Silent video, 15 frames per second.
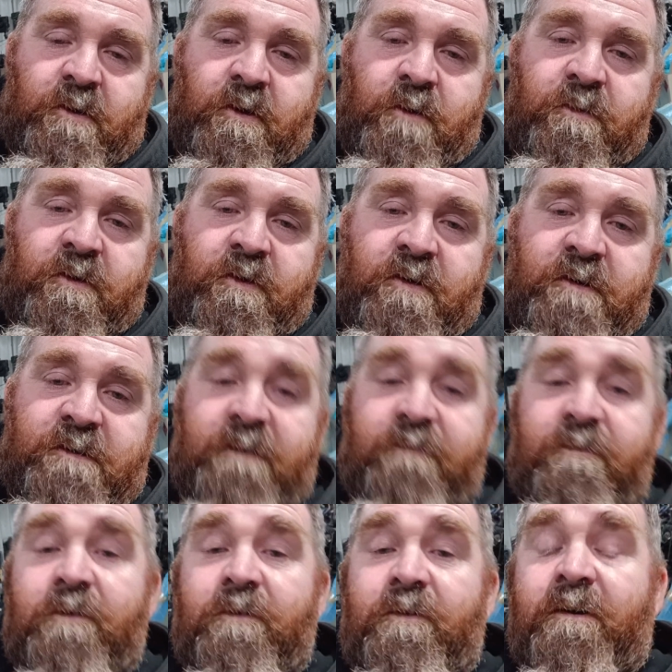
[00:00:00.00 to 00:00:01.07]
Hope you guys
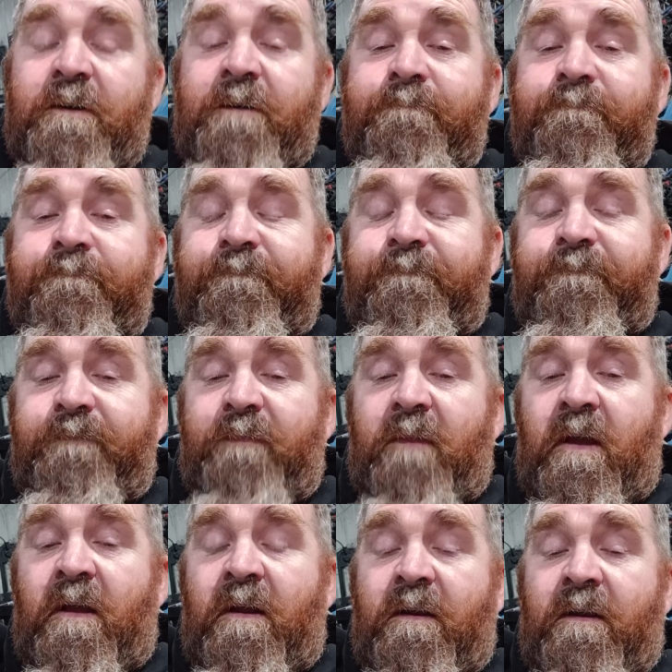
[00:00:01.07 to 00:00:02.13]
have a good night.
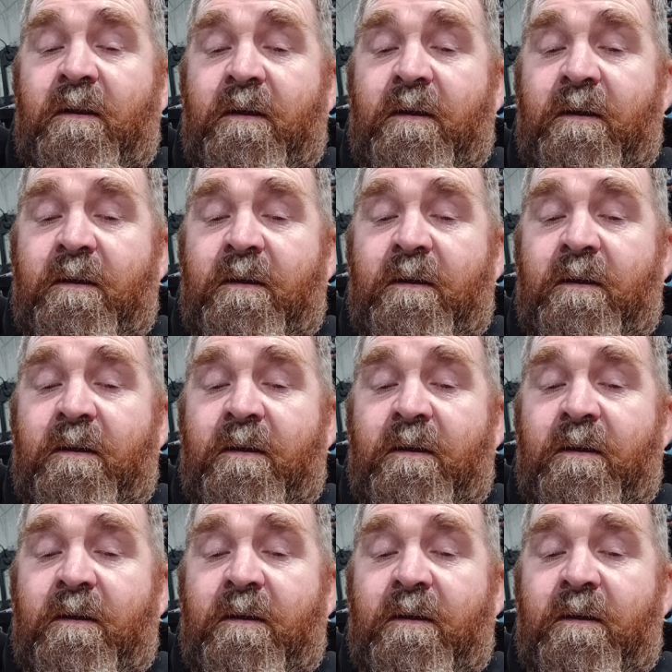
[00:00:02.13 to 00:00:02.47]
And